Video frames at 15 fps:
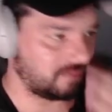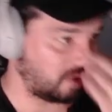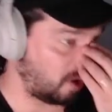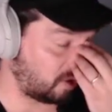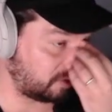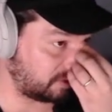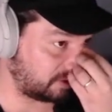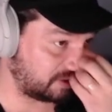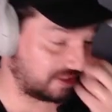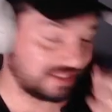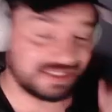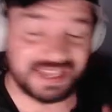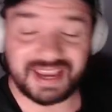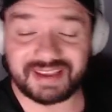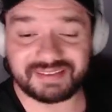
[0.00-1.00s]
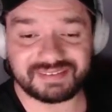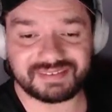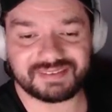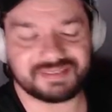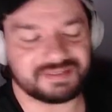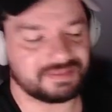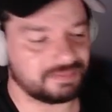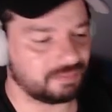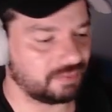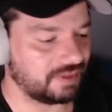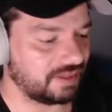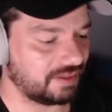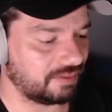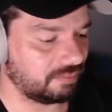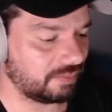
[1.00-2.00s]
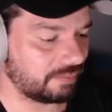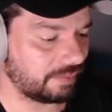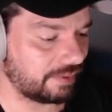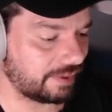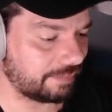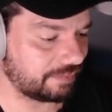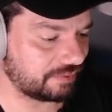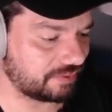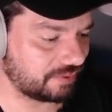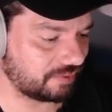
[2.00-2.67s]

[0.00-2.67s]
other tasks where we be able